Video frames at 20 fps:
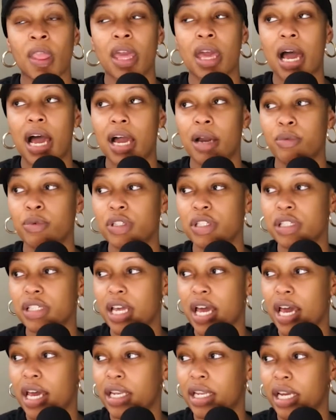I was
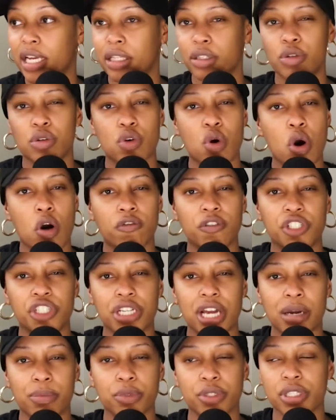at like a little coffee
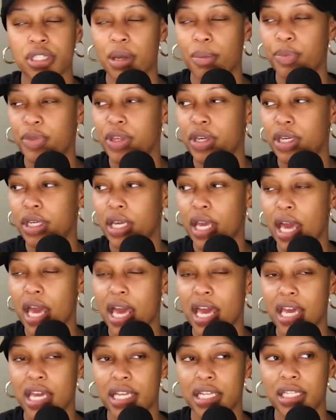shop or something,
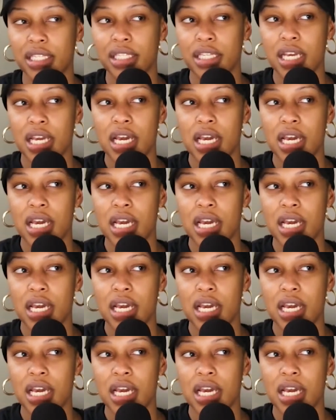and